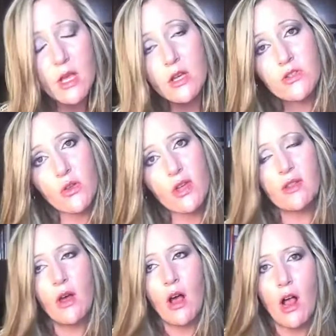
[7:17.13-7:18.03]
so
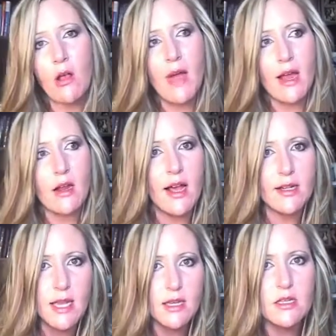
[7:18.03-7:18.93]
that all my
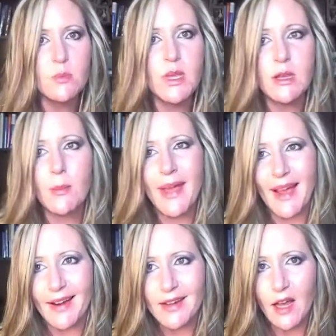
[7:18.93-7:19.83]
content is being
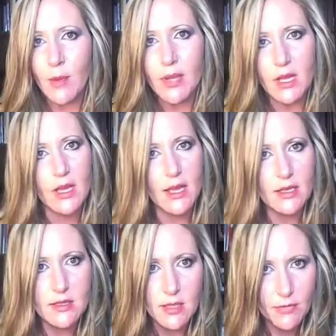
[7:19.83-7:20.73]
backed up in
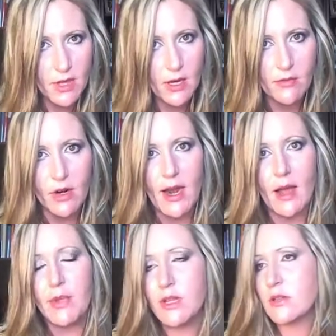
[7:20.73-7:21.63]
case something ever
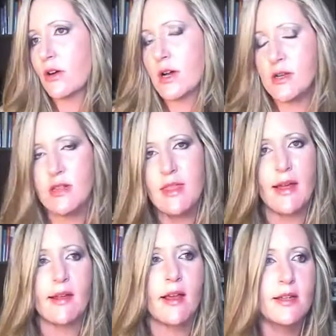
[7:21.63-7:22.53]
happens or I need
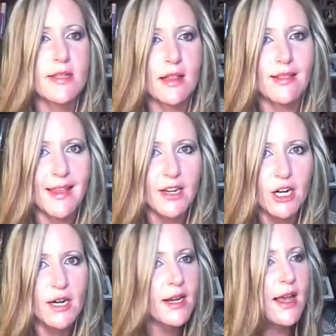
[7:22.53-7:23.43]
that content
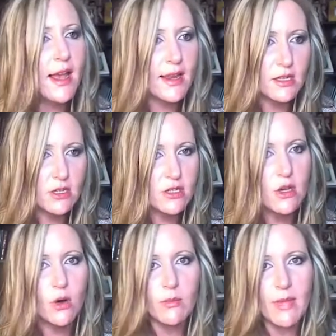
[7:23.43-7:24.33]
later. I can just
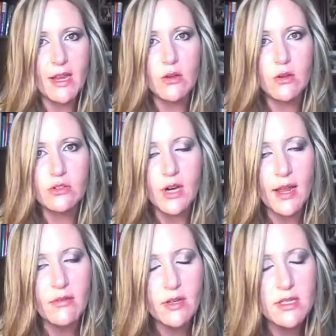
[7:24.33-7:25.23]
go in my Google
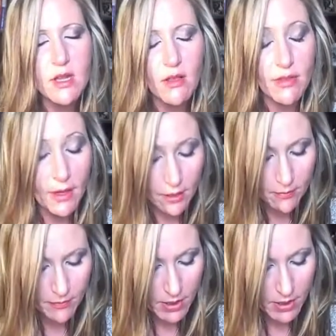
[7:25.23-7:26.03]
Drive and it's all there.